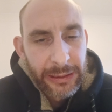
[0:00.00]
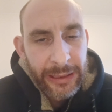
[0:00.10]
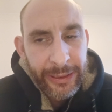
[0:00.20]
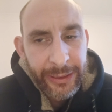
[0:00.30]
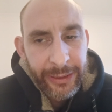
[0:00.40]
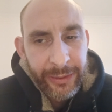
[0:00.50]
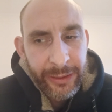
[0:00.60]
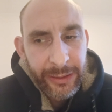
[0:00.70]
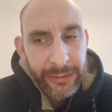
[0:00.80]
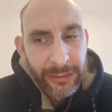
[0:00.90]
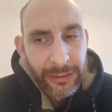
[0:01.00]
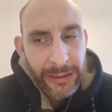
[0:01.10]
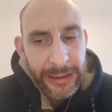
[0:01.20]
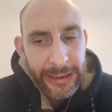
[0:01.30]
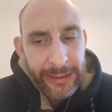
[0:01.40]
And then
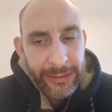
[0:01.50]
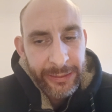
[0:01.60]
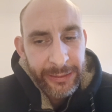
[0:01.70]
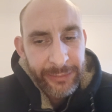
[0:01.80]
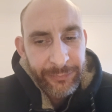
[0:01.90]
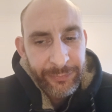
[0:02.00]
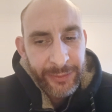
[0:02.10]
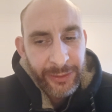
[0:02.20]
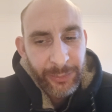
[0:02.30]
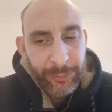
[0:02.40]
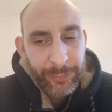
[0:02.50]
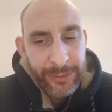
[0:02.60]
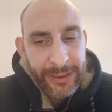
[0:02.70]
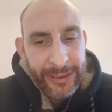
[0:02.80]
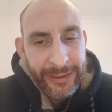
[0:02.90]
yeah, and then everything should
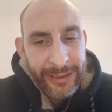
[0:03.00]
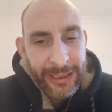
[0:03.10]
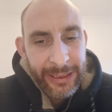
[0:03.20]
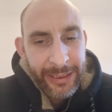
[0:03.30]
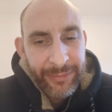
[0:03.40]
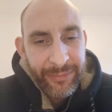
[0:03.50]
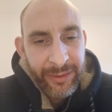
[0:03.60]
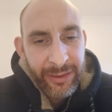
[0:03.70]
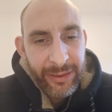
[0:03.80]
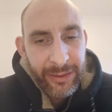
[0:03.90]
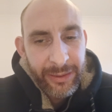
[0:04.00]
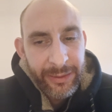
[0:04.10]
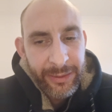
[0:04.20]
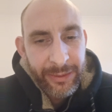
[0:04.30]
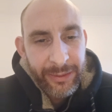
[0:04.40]
be exactly as I
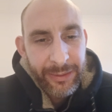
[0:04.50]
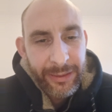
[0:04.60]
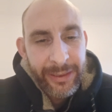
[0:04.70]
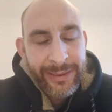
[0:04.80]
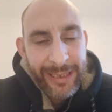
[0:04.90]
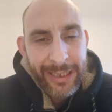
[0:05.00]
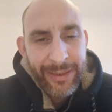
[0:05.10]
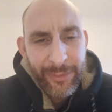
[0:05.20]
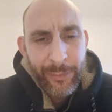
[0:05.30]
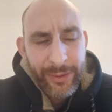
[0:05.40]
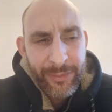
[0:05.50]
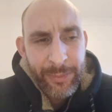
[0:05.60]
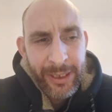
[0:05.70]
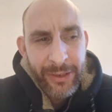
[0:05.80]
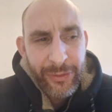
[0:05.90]
want it to
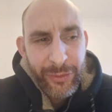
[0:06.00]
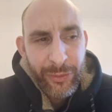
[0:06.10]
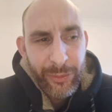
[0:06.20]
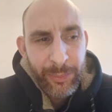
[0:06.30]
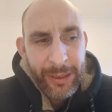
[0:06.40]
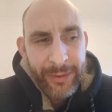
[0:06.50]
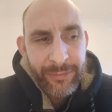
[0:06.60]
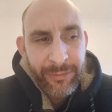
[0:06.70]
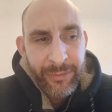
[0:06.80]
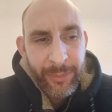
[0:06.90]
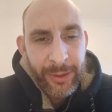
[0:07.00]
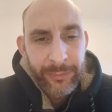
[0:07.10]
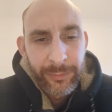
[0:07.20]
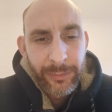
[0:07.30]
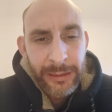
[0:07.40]
be, and it should look better as well.